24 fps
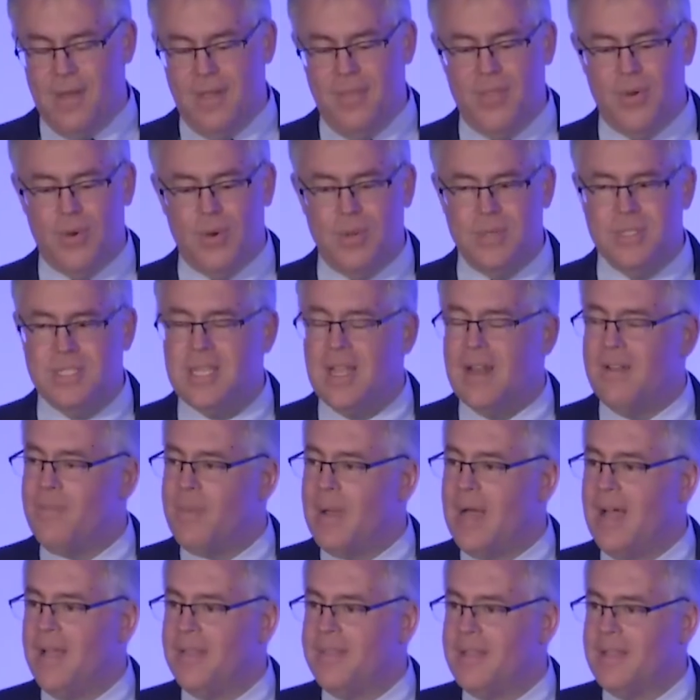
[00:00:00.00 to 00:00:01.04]
their own set of
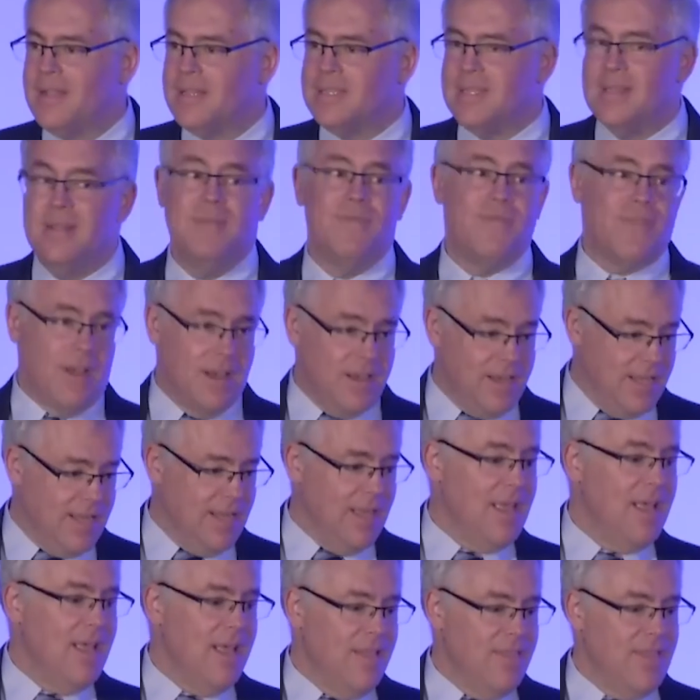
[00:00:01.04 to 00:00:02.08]
politics and funding
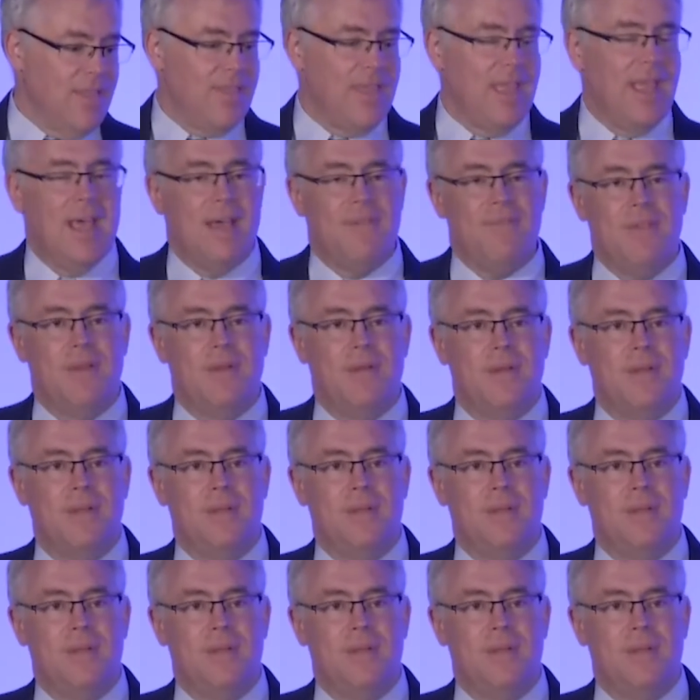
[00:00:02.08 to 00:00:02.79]
that they have to